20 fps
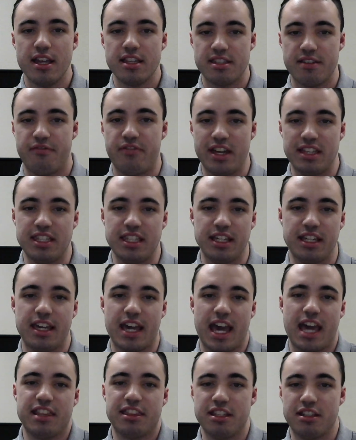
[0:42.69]
defending
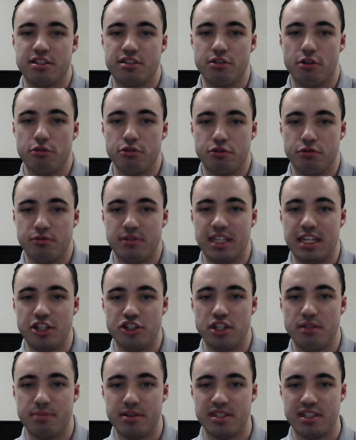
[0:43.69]
Catholic social
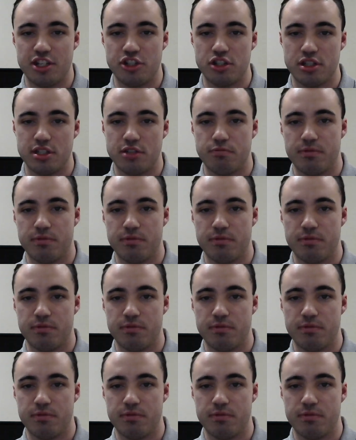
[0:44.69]
teaching positions